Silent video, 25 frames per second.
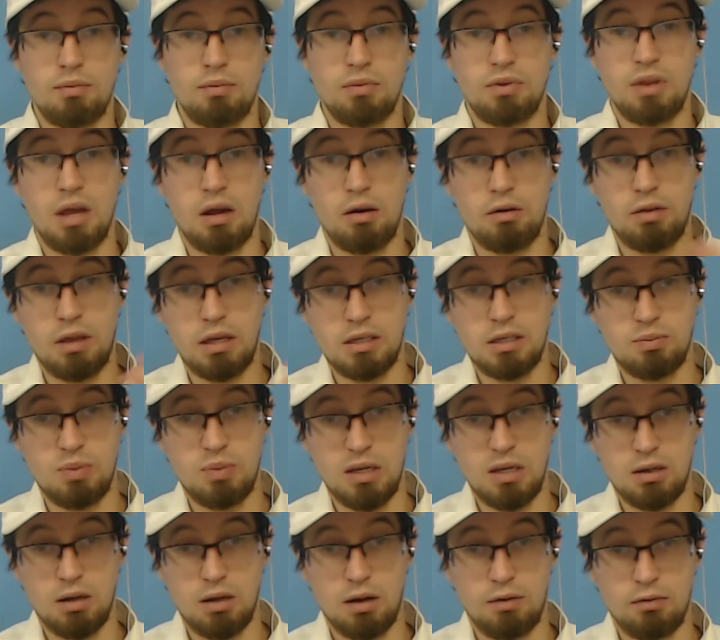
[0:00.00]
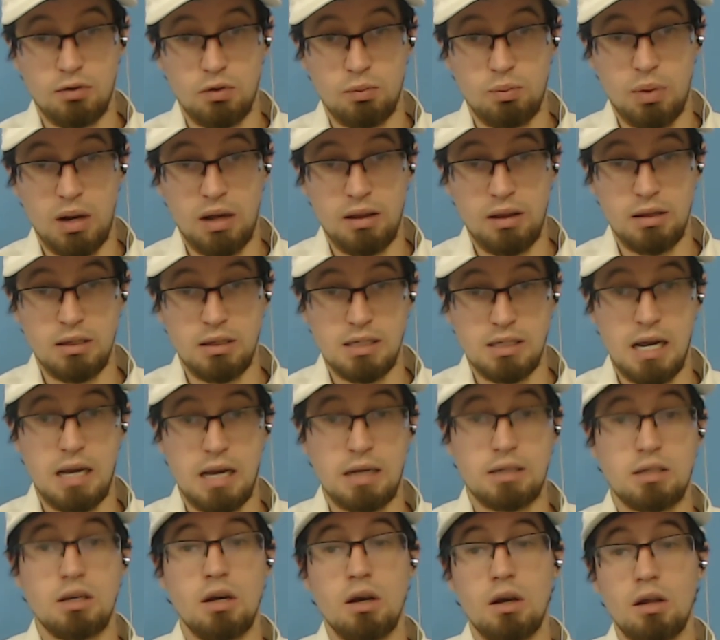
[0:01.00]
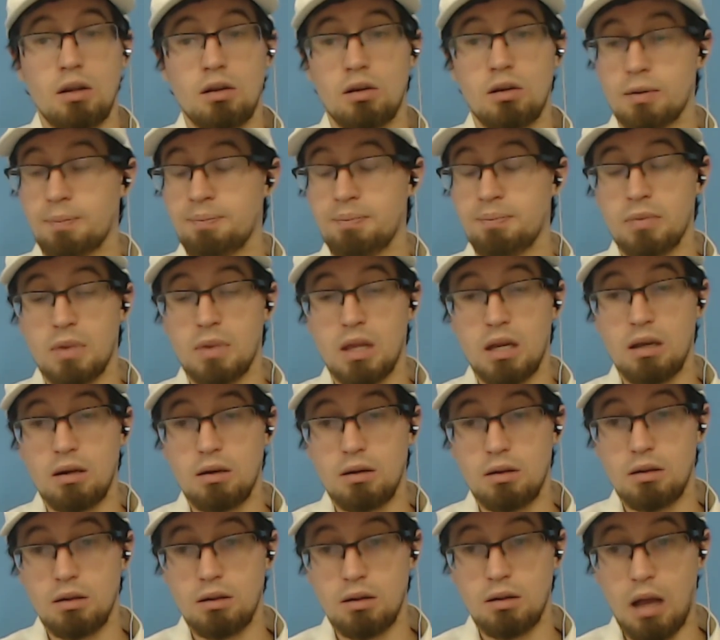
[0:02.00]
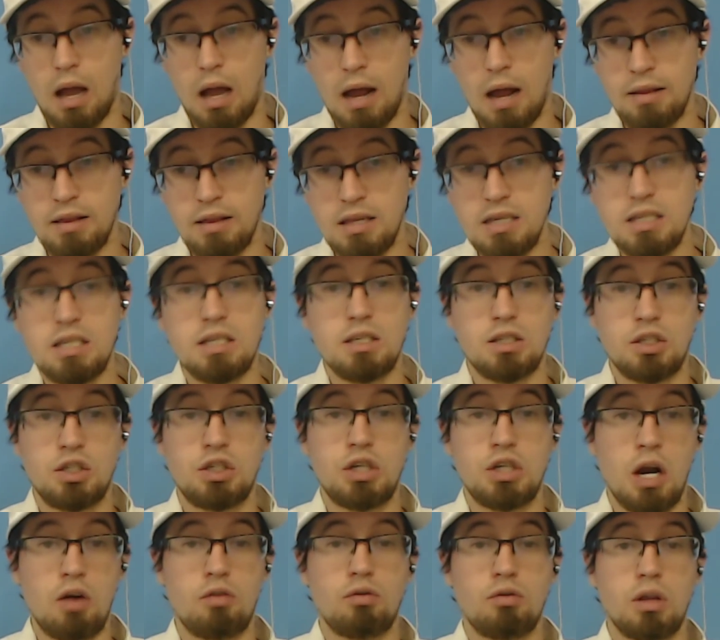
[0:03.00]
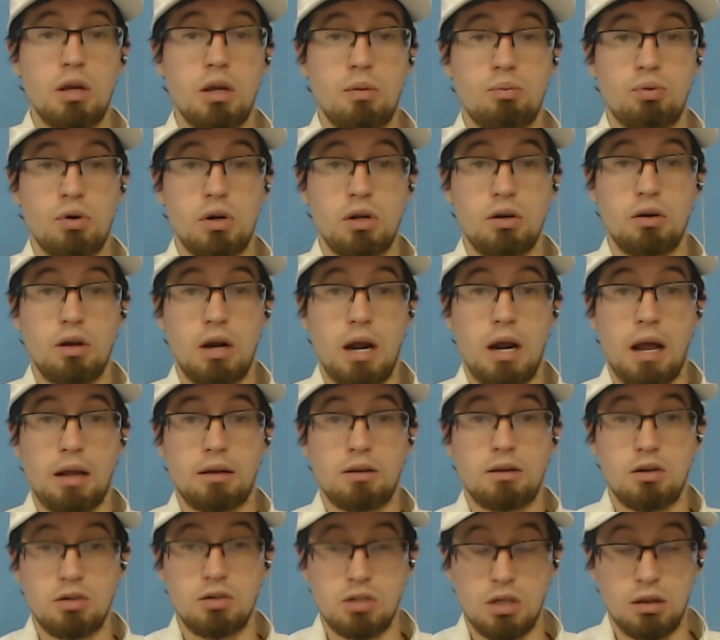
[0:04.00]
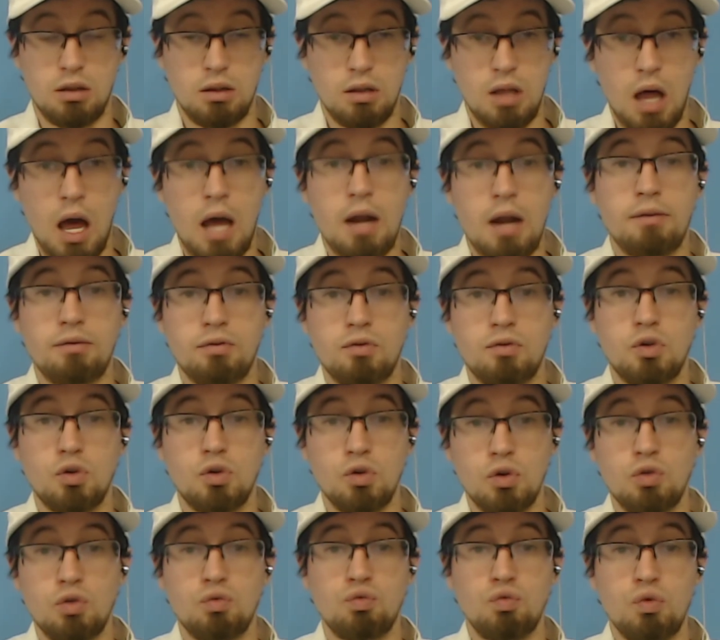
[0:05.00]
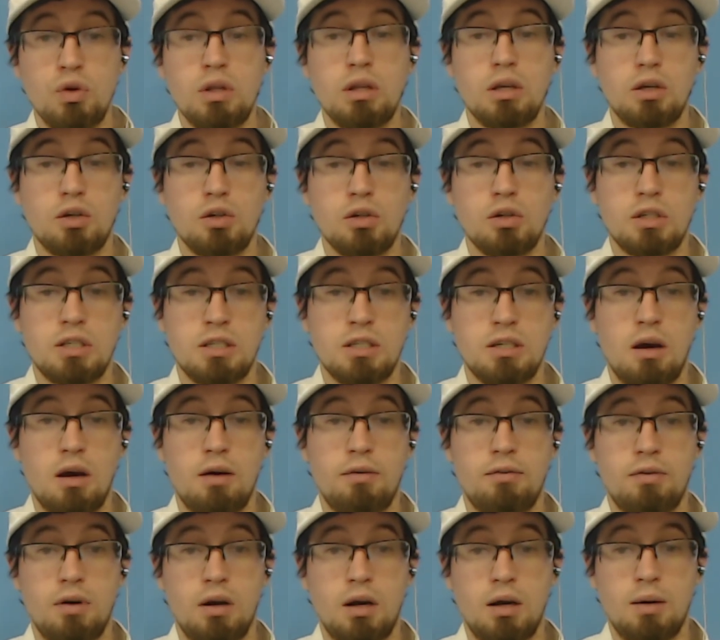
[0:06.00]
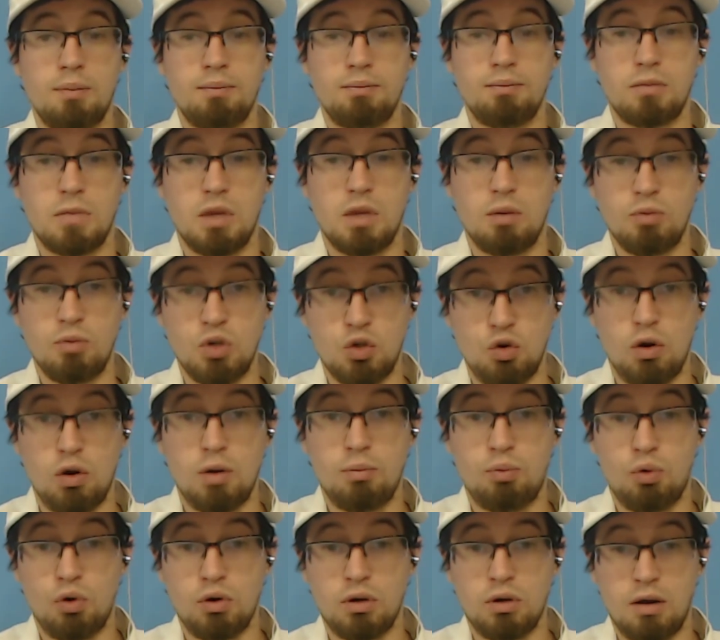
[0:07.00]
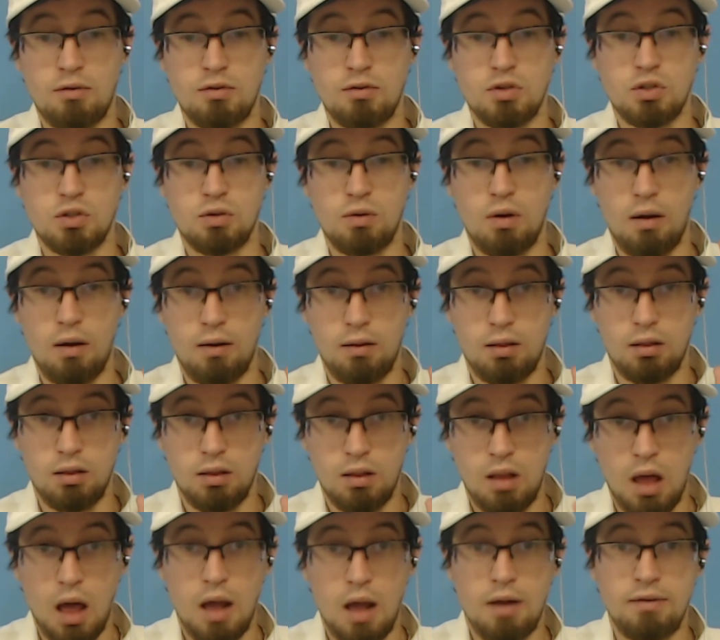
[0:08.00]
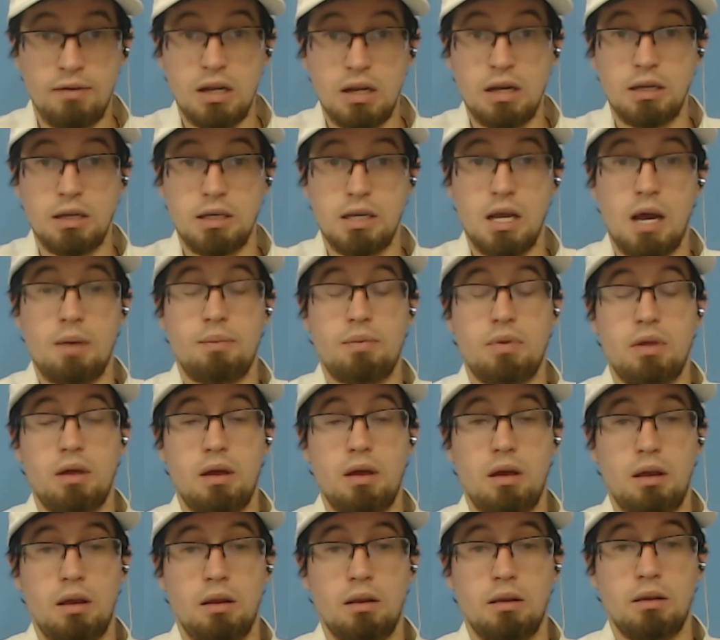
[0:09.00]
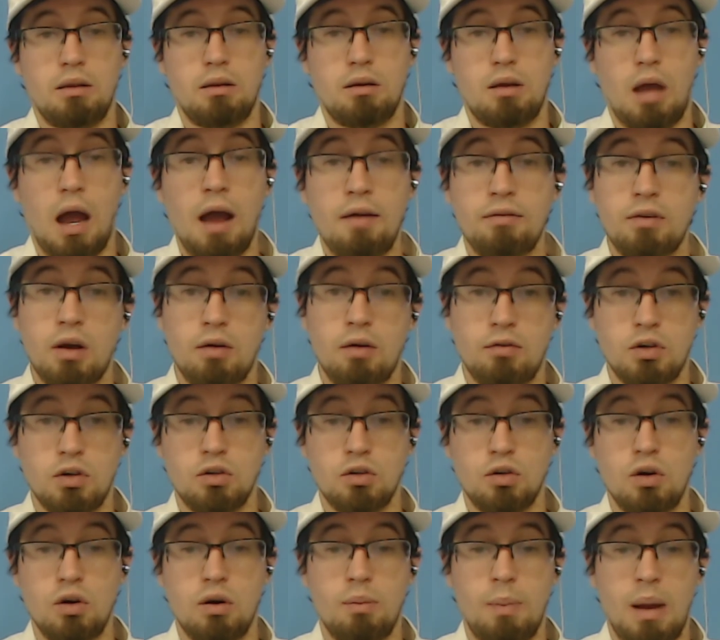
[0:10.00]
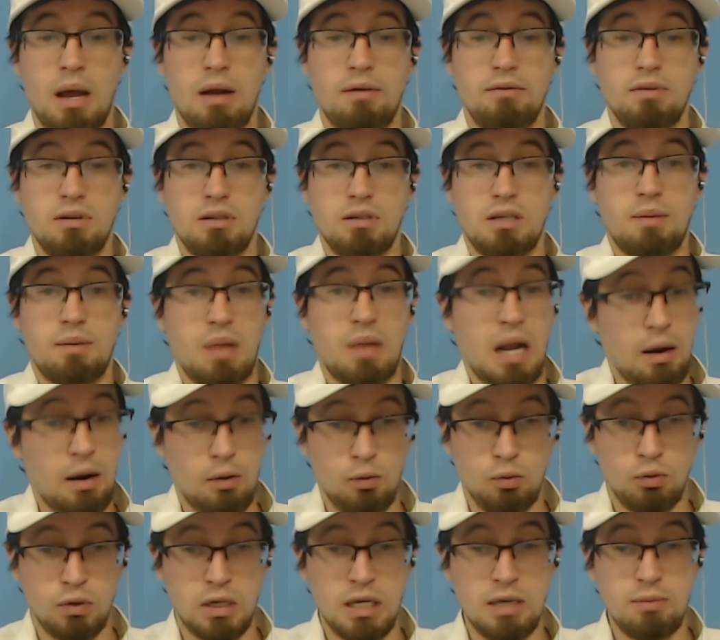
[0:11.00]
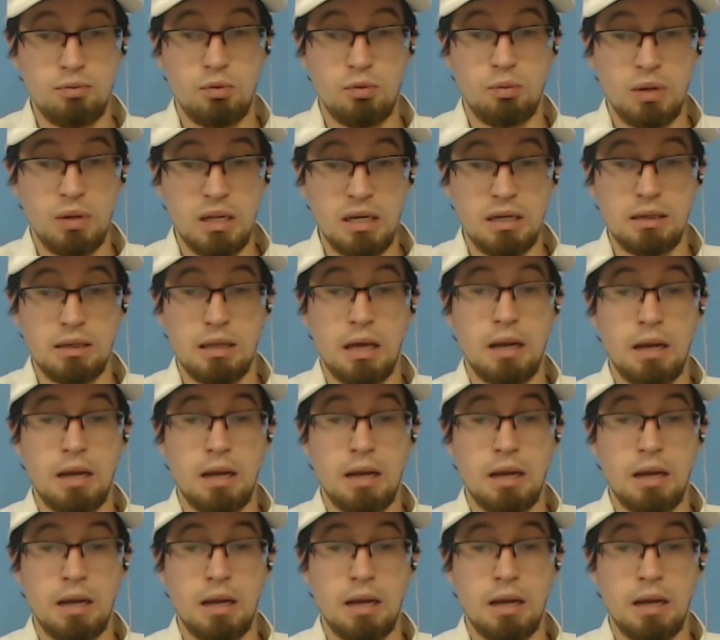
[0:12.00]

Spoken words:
there that's being covered by this act. Look, this is generally a pretty good act. There's a lot of really good stuff. The majority report covers a lot of it in depth, and I've covered a good amount of it in depth, and I will keep repeating